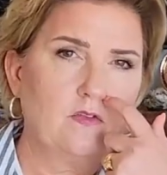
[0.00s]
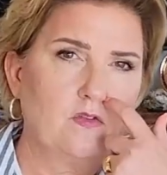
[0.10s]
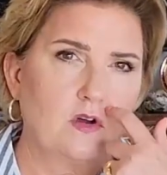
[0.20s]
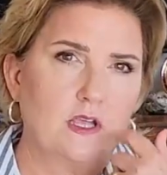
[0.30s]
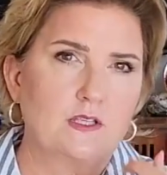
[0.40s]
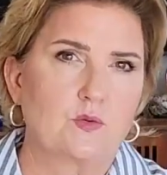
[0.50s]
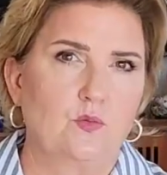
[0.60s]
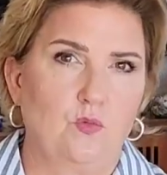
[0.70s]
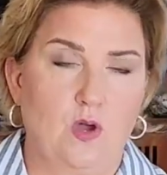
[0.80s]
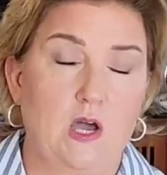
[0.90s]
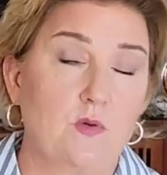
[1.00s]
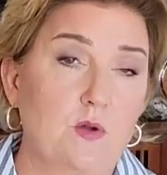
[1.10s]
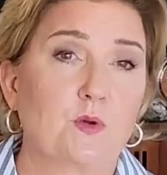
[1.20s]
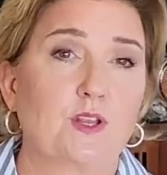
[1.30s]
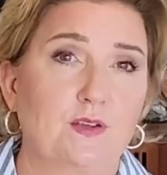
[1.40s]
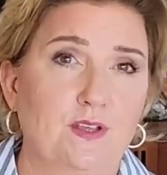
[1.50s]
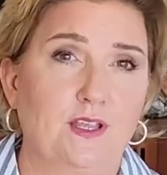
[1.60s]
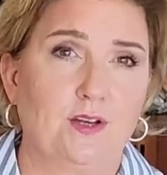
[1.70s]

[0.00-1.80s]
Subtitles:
of for us while we were living